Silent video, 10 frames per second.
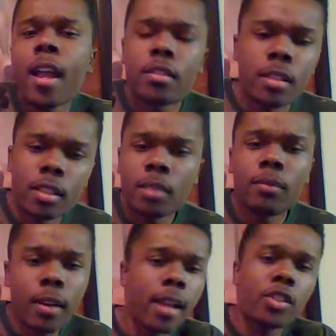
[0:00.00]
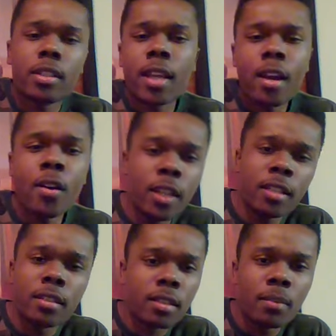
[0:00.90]
It's going to come crashing down, and
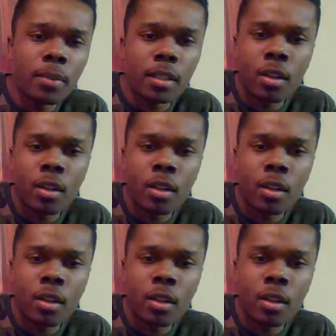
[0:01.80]
it's going to be